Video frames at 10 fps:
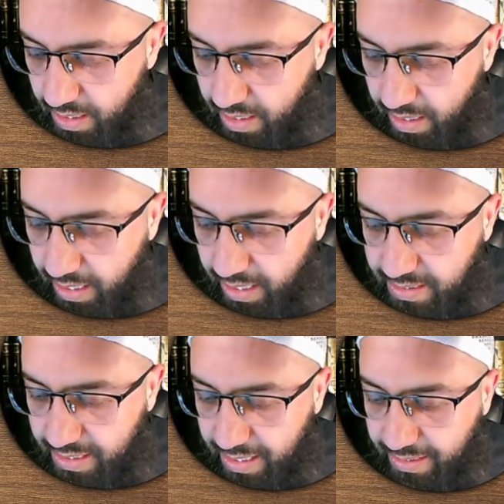Is the
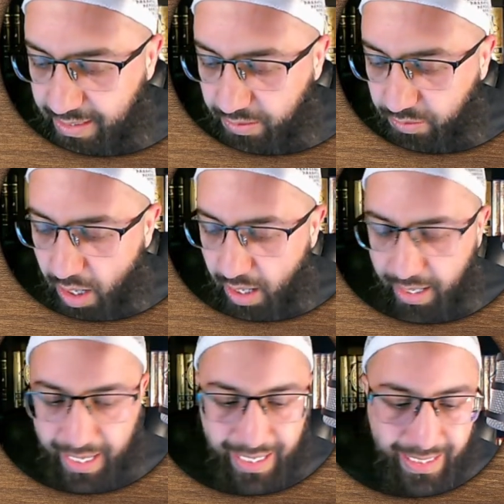letter ta
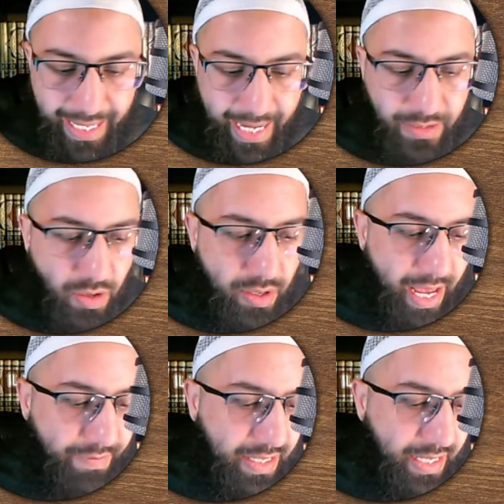a light or
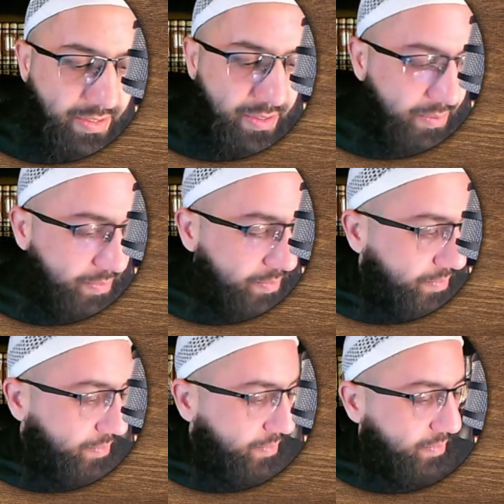heavy letter?
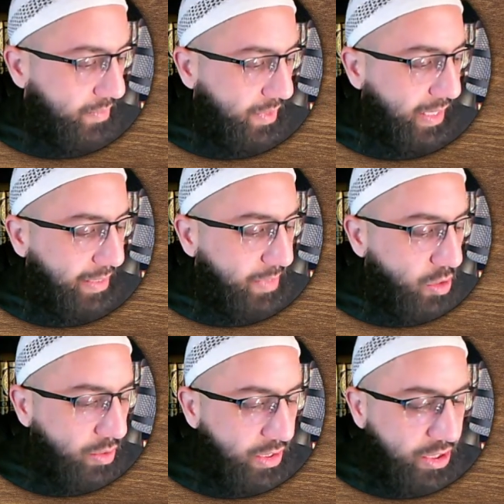Let me know
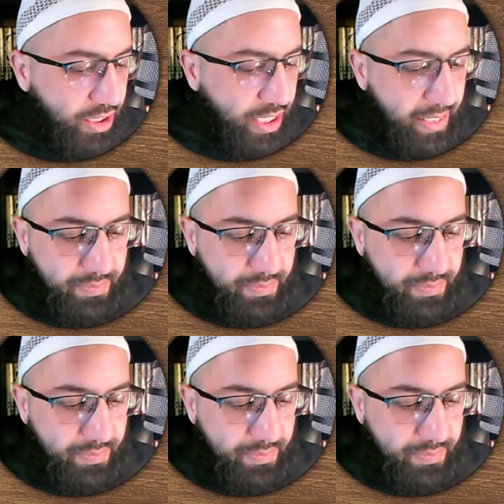in the chat.